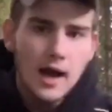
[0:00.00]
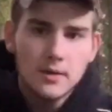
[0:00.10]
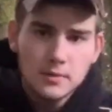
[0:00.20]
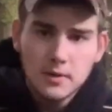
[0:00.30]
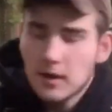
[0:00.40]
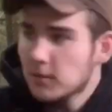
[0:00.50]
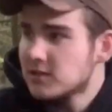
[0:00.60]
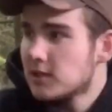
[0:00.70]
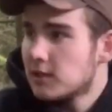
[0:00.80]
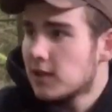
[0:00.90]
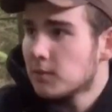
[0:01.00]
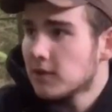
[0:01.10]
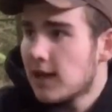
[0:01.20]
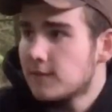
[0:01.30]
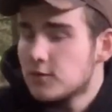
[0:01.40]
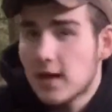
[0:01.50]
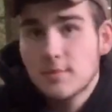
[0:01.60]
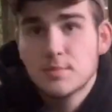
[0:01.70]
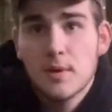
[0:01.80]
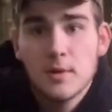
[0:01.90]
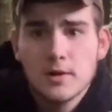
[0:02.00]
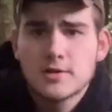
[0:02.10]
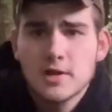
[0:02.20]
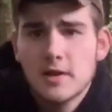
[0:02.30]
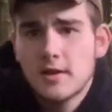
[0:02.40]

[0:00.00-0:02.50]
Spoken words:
I'm going to set a couple live traps, but I want to show